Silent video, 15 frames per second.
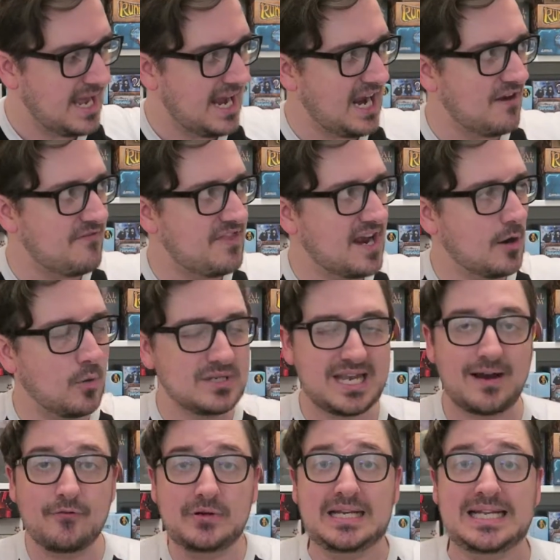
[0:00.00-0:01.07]
If there was
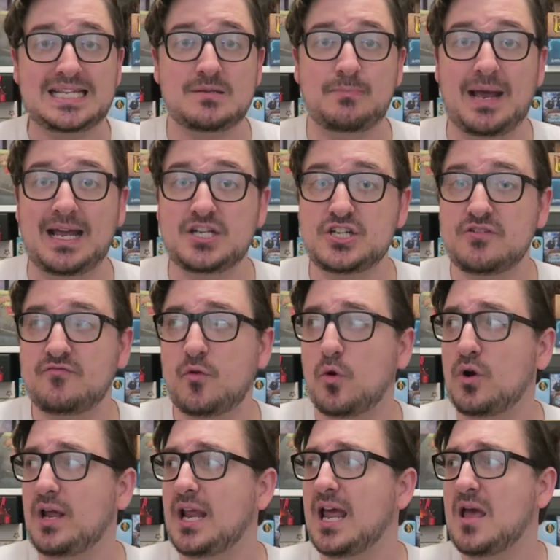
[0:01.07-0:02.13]
ever an expansion
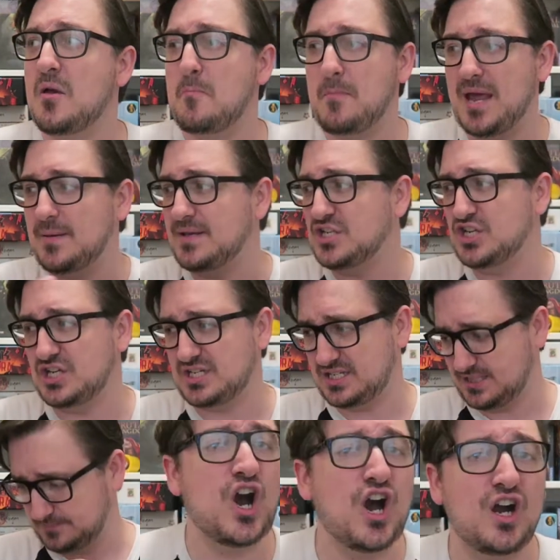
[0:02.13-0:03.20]
for it, maybe
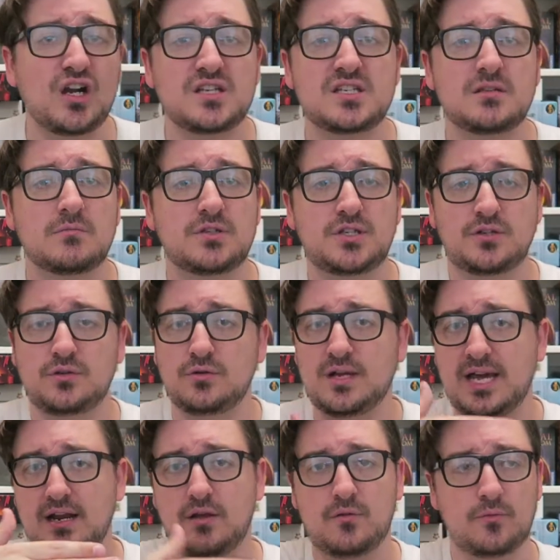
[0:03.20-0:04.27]
just cards to
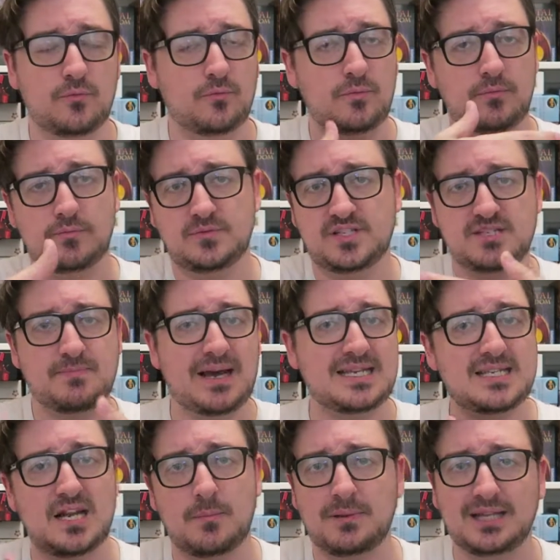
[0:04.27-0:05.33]
kind of
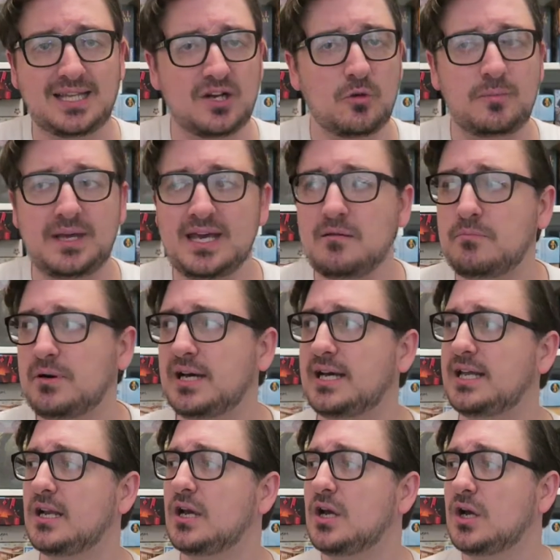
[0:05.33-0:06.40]
spice it up a little bit,
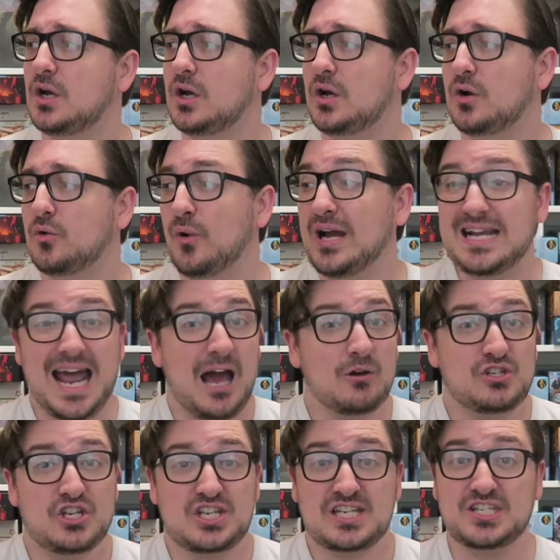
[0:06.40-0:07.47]
but right now
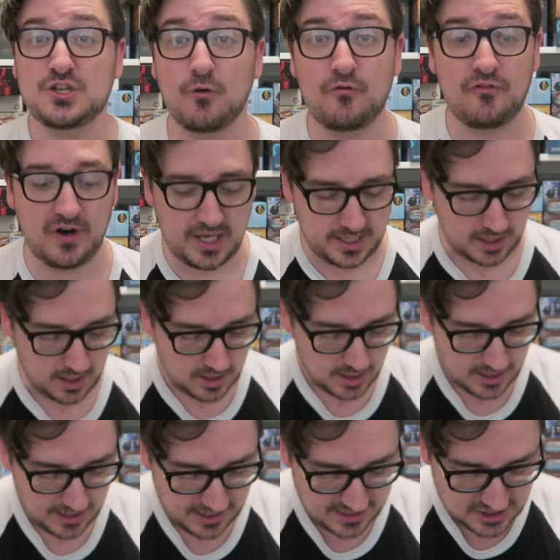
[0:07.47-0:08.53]
it's so fun.
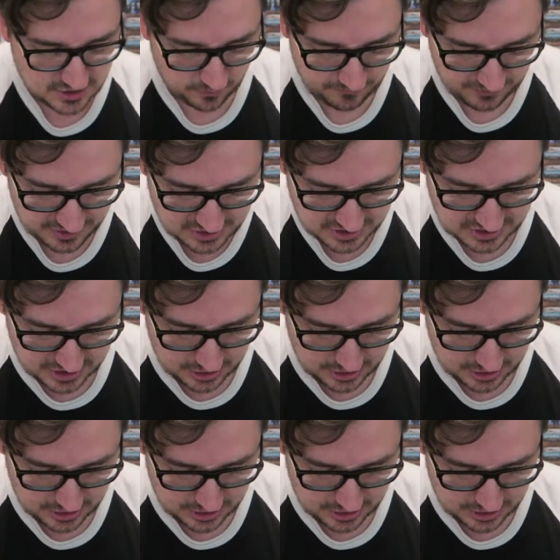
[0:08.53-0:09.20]
It's so fun just to